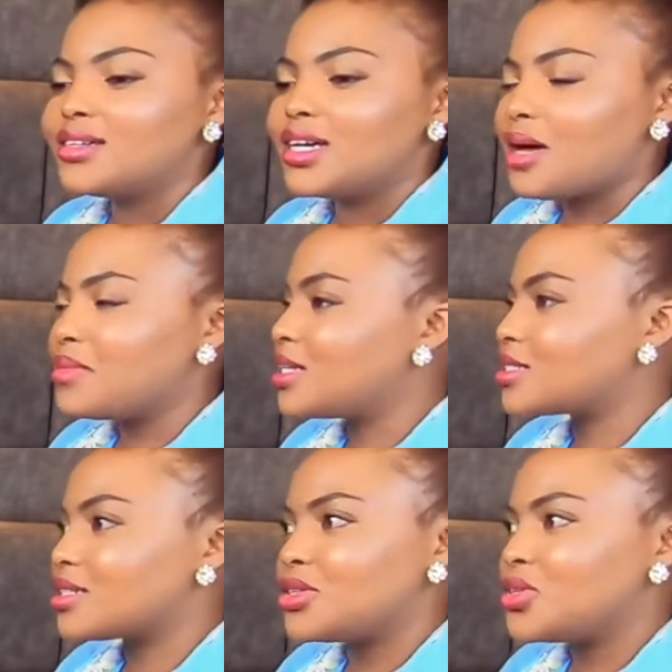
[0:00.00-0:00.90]
I mean,
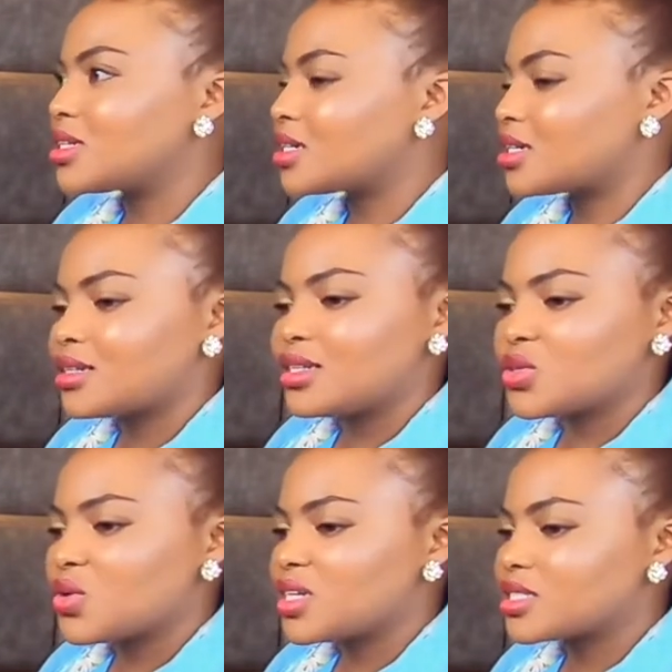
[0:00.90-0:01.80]
it's a new year.
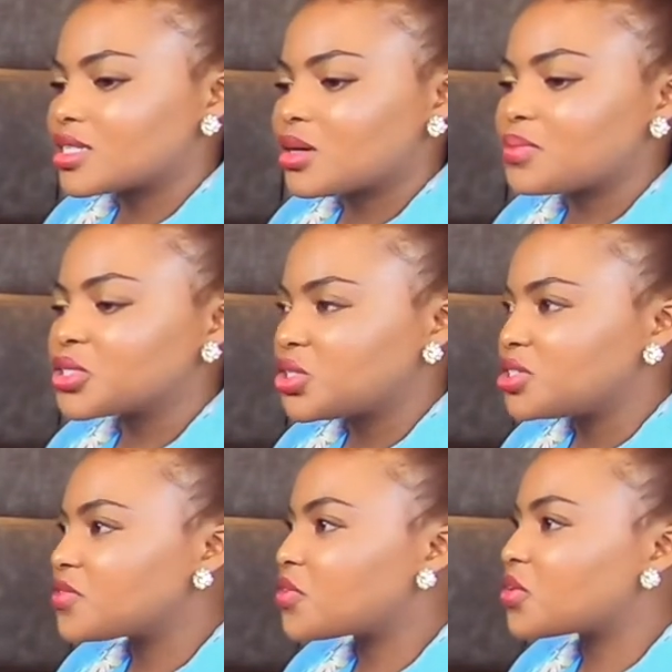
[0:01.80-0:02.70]
It's always an
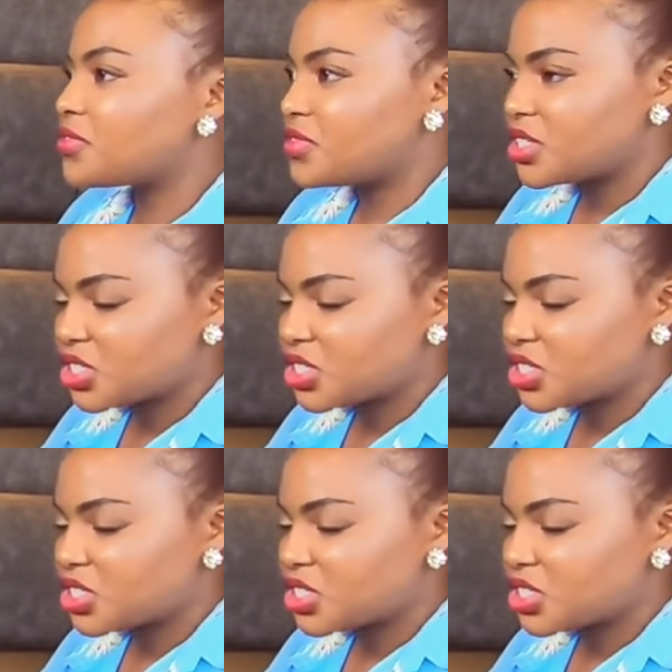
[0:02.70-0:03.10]
opportunity for a fresh